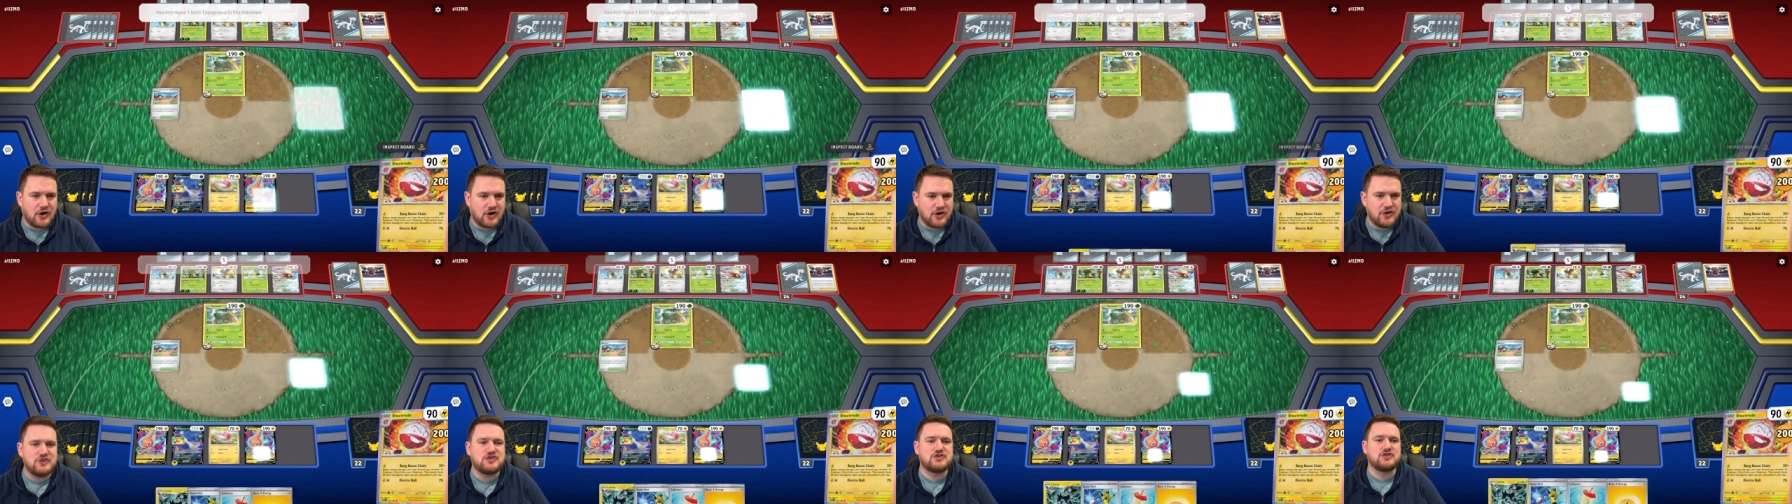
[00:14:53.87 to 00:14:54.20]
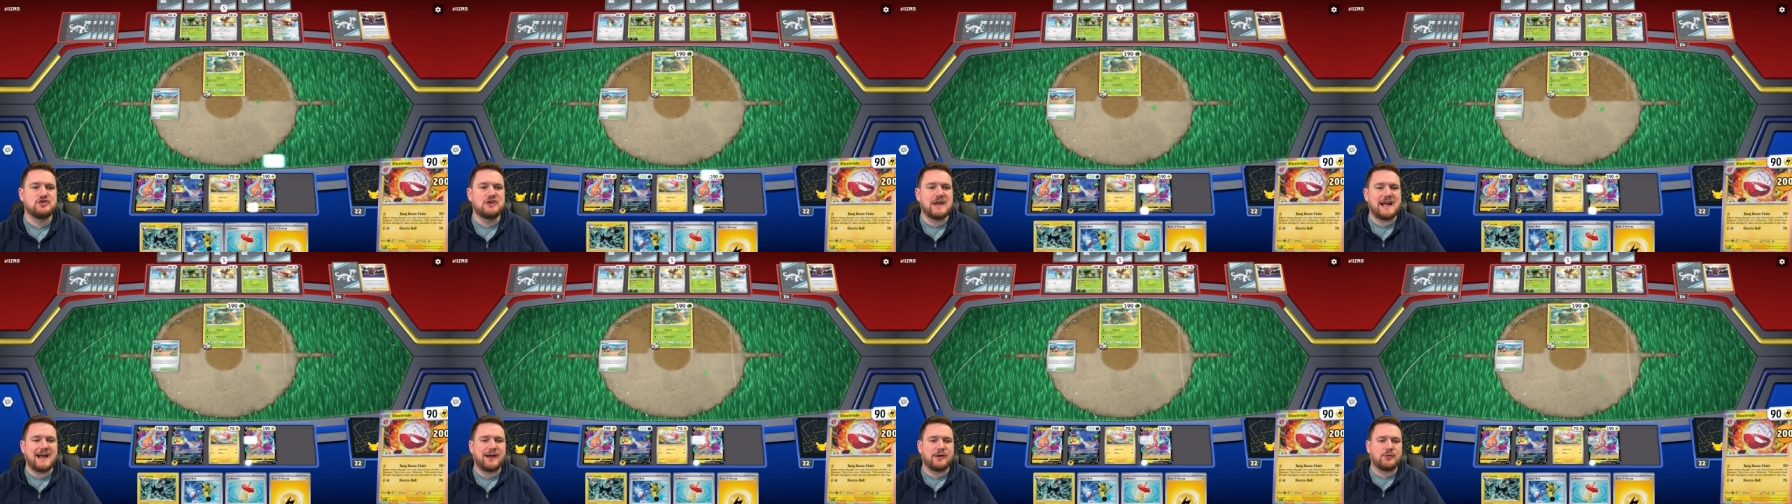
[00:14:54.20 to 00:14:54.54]

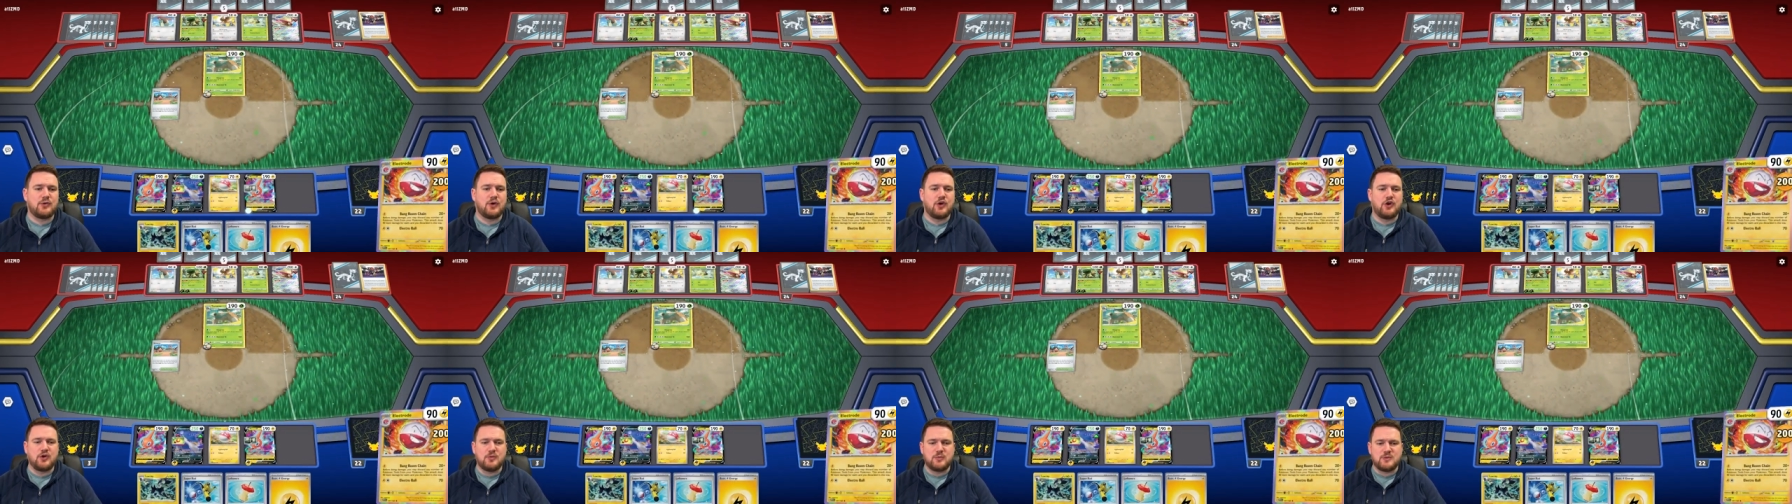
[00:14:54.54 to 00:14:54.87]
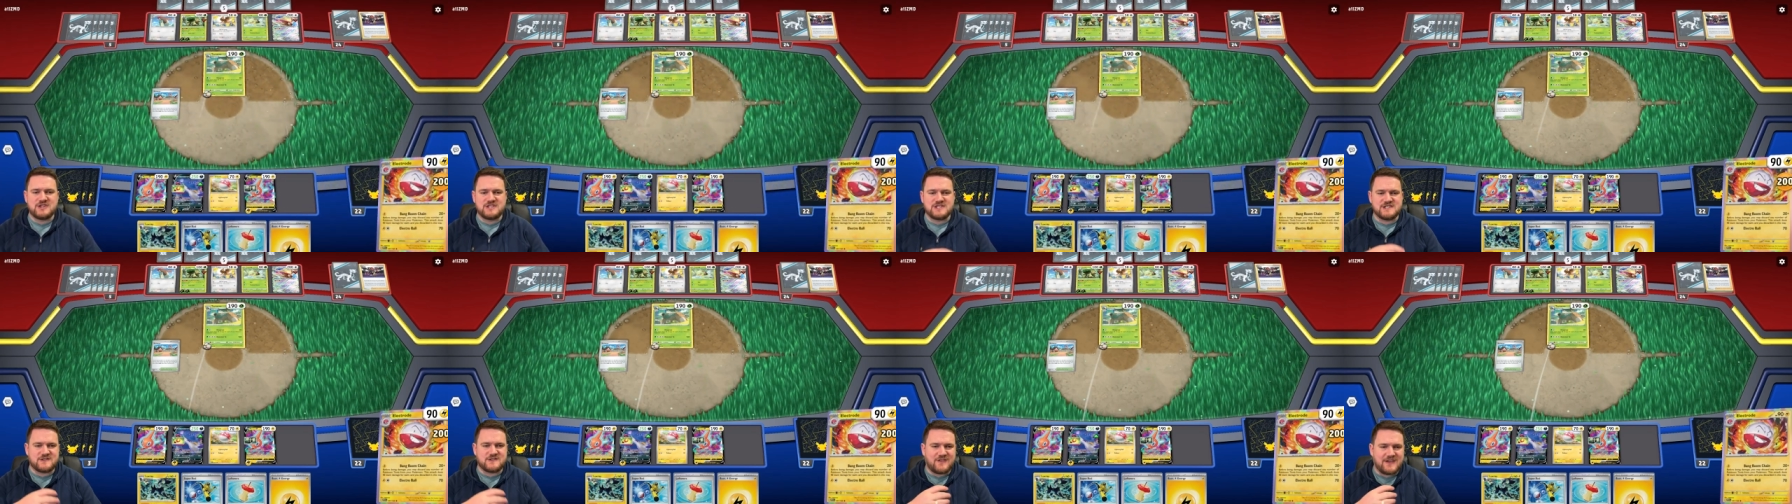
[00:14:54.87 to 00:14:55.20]
onto our Rotom,
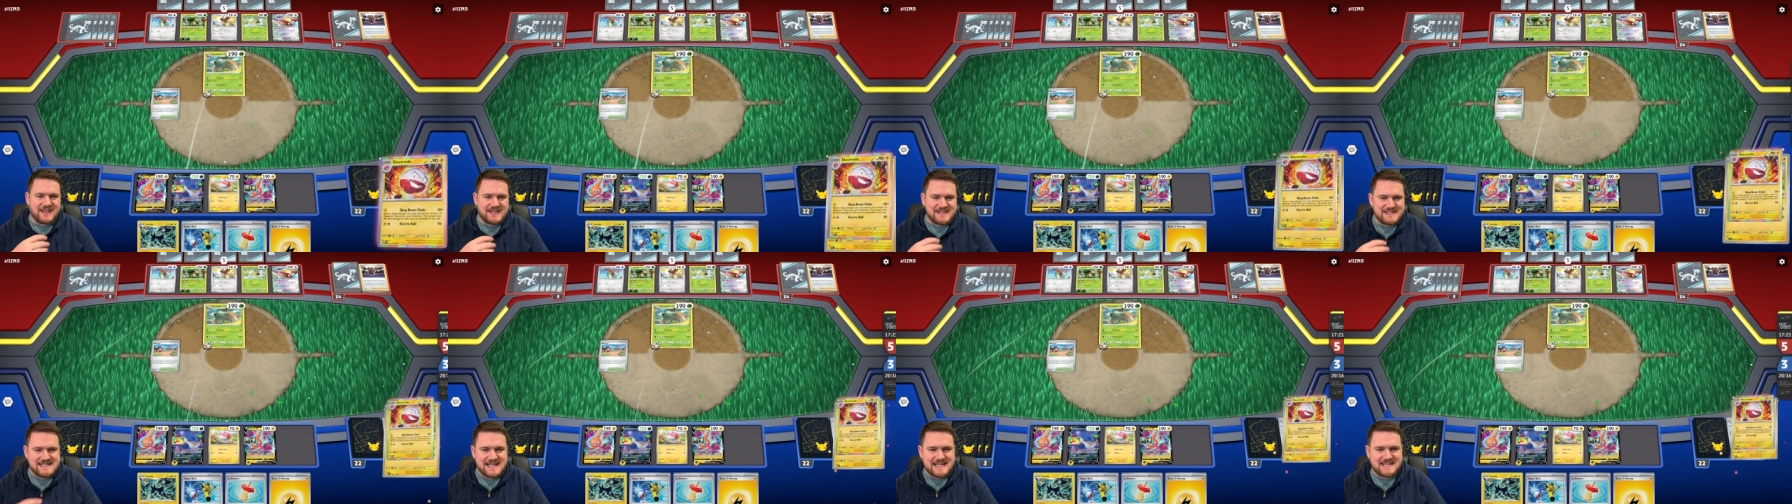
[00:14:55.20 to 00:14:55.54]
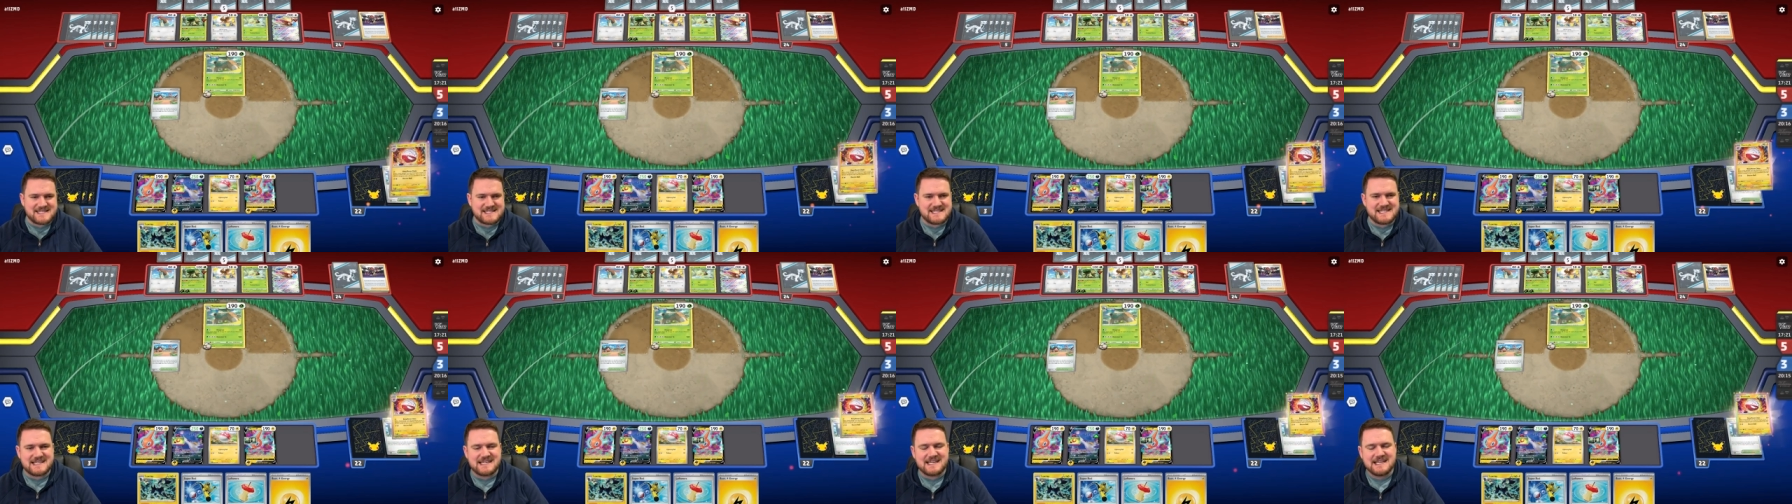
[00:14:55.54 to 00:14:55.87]
which is
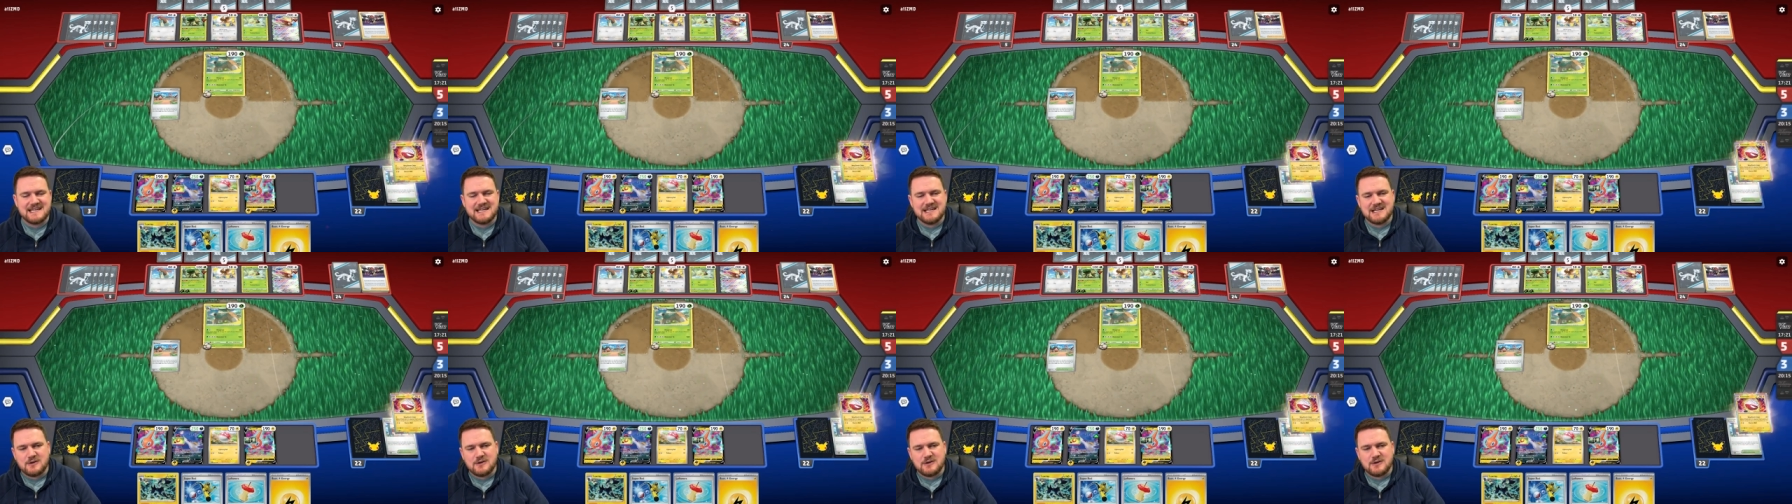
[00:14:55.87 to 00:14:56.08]
fantastic.